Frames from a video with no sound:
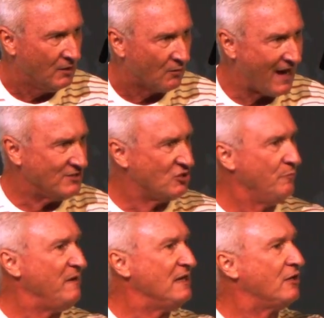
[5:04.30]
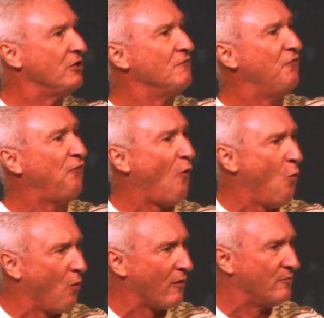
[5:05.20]
right? To be
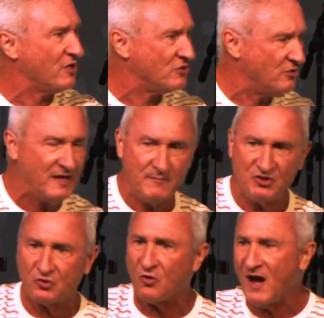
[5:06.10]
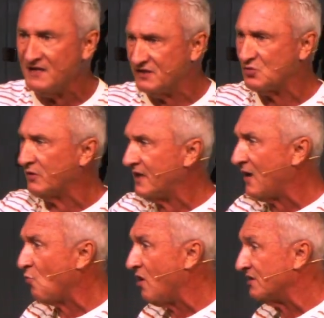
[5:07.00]
conformed to the image of Christ is what
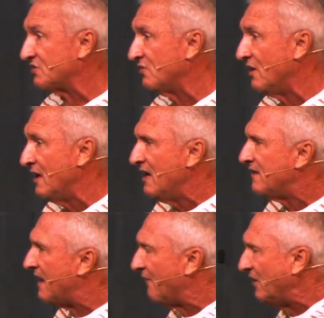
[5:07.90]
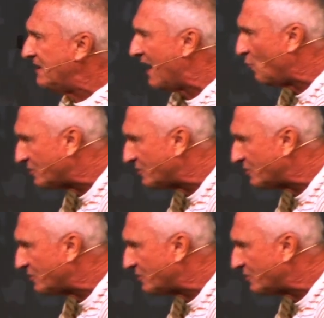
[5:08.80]
God wants. That every day we're